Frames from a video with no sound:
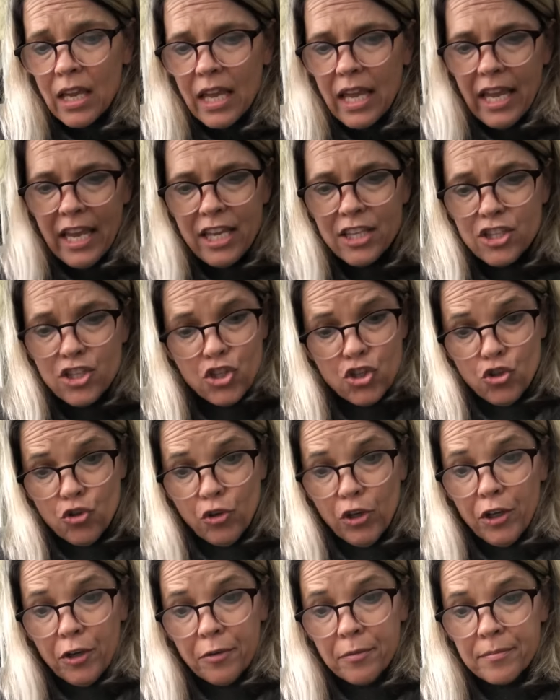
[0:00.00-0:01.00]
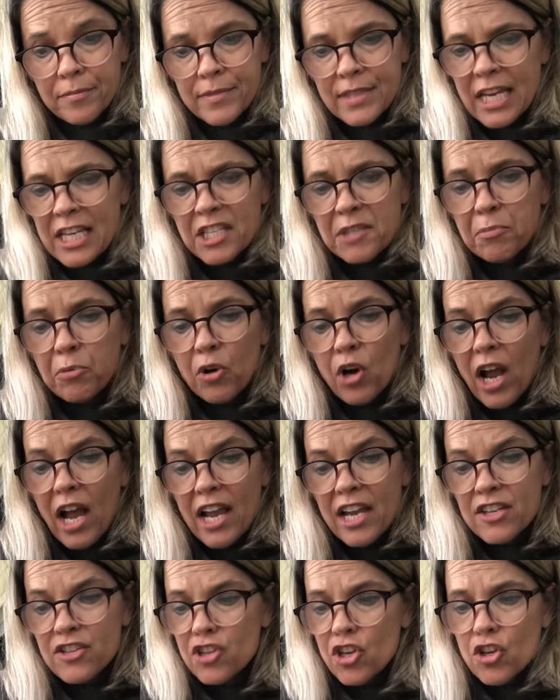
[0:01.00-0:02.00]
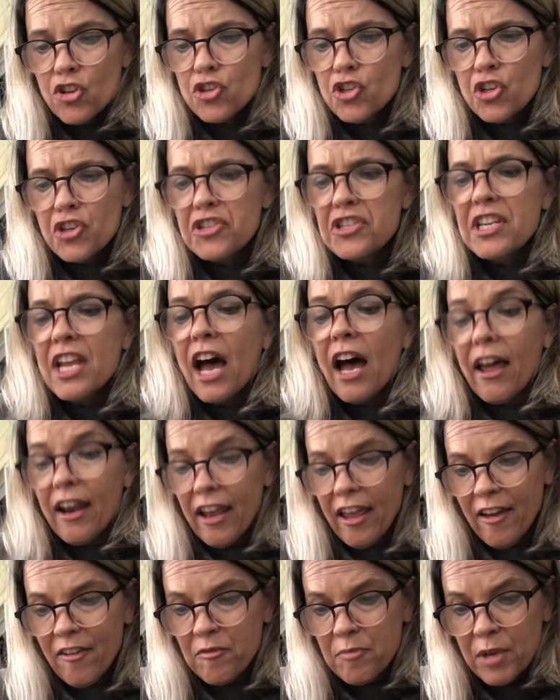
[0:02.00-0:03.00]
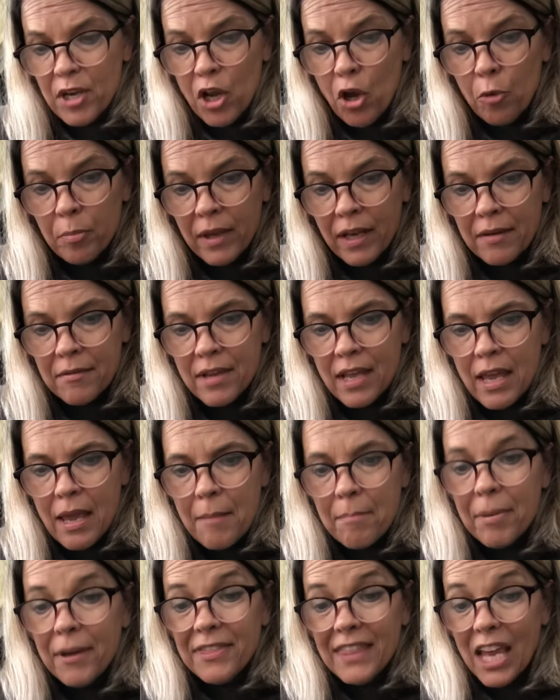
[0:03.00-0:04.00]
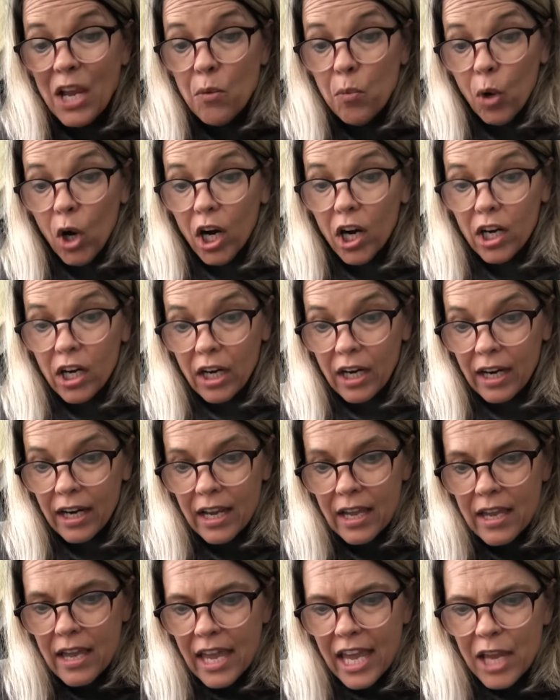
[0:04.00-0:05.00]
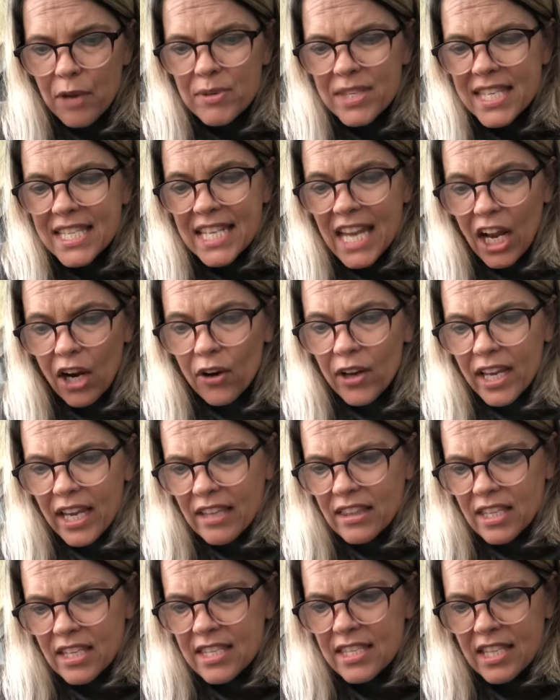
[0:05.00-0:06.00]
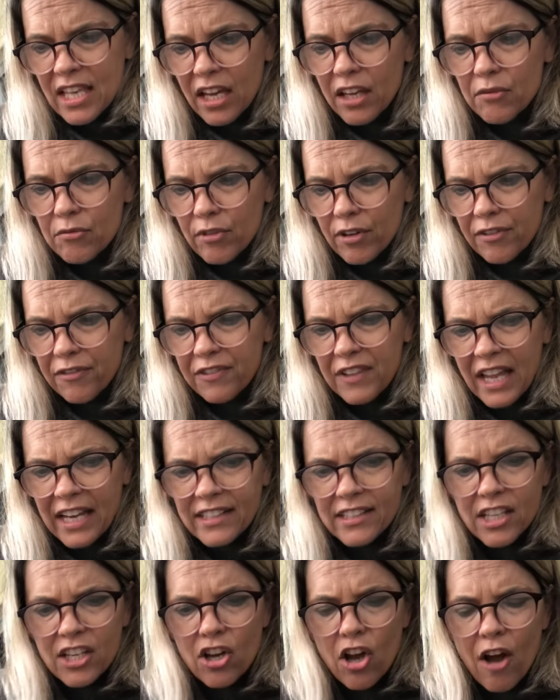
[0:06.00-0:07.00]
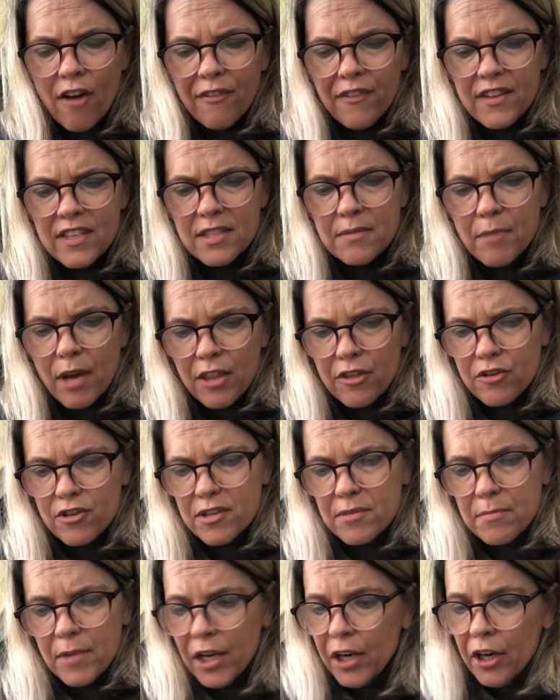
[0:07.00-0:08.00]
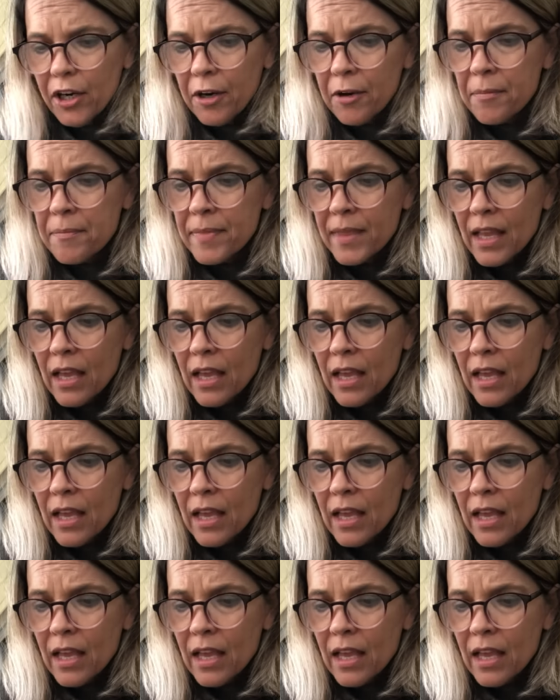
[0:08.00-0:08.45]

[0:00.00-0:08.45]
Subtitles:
It's true. Despereaux' eyes should not have been open, but they were. He was staring at the sun reflecting off his mother's mirror.